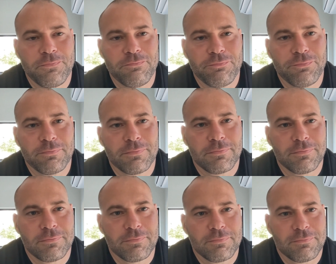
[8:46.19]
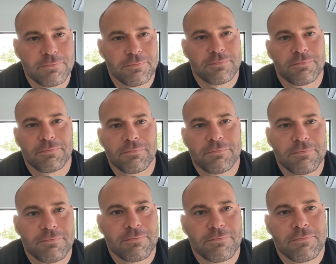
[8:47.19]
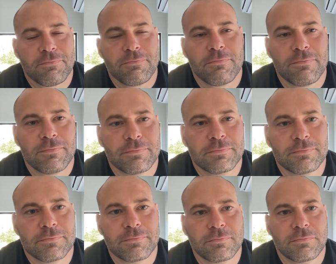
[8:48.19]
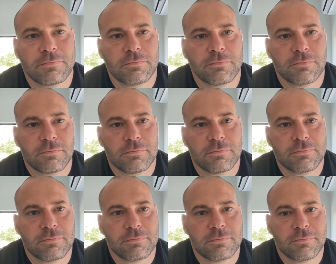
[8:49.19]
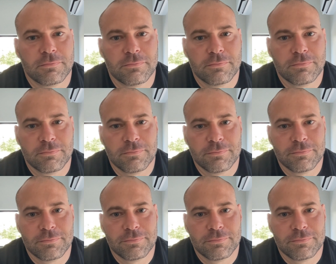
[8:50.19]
The person shown says nothing.